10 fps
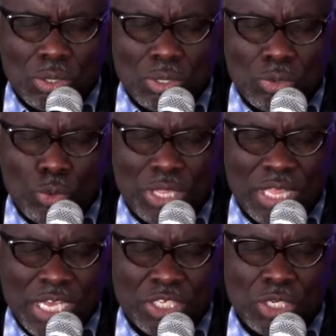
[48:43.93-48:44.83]
We
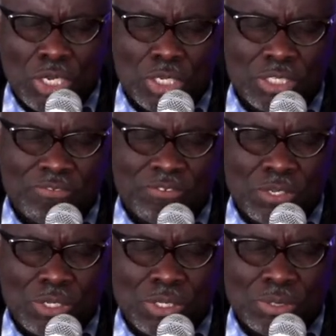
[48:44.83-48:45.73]
thank you, Lord,
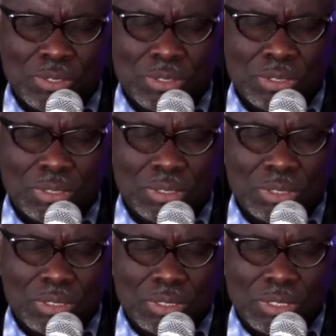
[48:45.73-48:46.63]
for
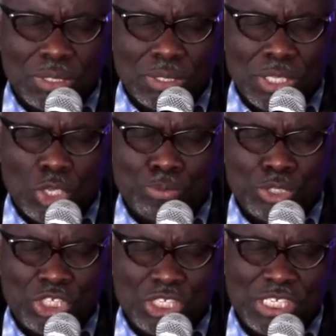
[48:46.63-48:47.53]
the
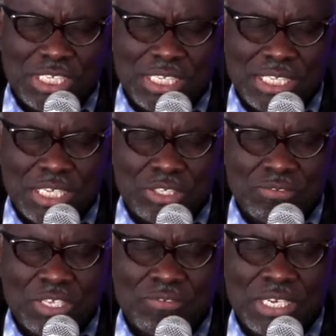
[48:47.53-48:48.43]
opportunity that you've
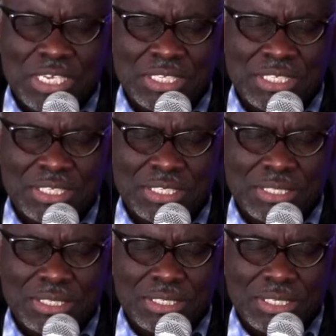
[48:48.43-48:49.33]
given us
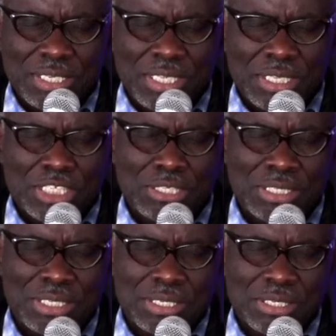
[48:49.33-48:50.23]
in these
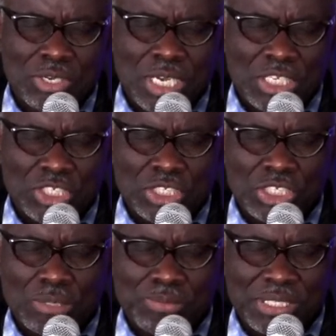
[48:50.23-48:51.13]

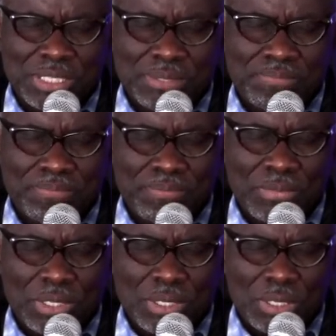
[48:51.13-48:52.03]
relationships.
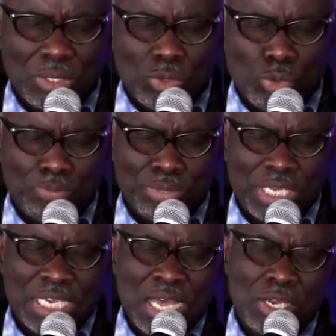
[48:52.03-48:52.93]
We pray
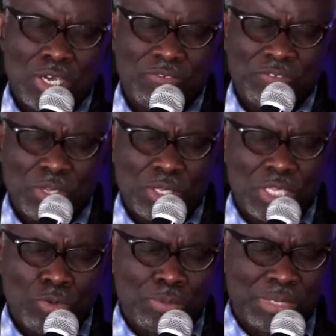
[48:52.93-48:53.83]
now, Lord, for the
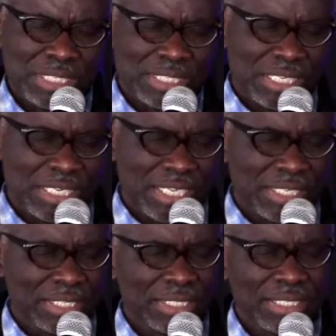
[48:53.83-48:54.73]
women standing
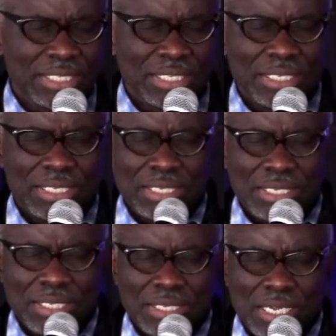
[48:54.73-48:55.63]

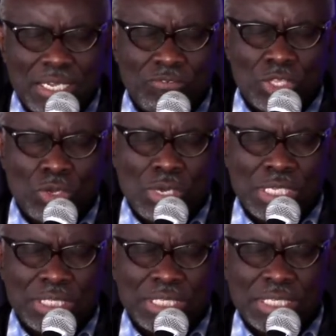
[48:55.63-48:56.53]
and for the
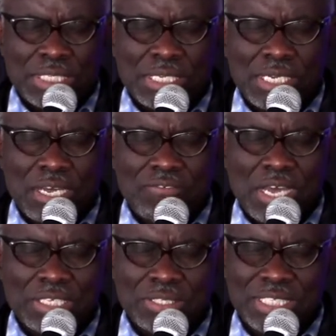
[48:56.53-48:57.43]
ones that uh, have heard
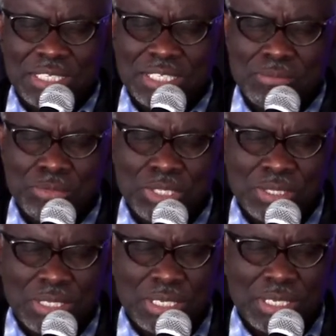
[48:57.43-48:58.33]
this sermon
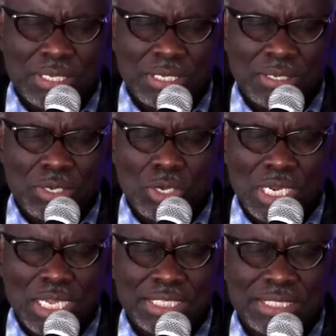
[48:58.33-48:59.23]
uh,
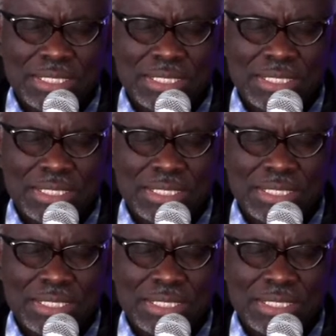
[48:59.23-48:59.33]
online.